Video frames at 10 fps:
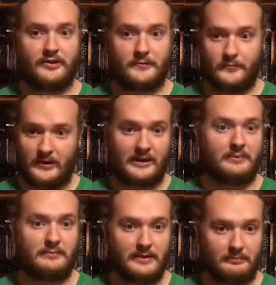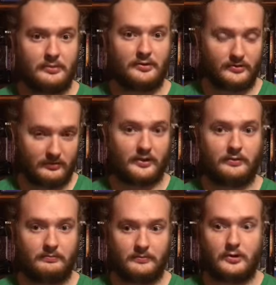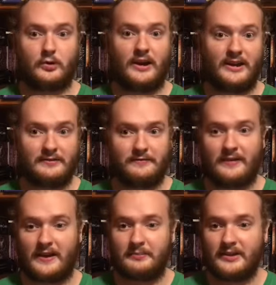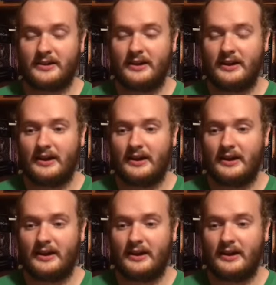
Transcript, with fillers: the family members of the Crain family.